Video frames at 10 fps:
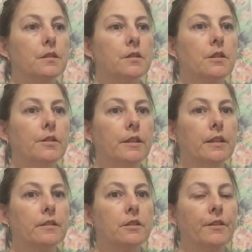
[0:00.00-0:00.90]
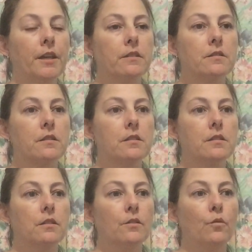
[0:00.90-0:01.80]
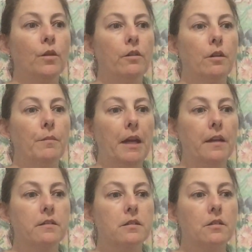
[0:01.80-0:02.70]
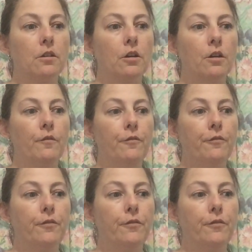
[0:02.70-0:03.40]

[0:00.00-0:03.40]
So yeah, so that's where I'm at. I've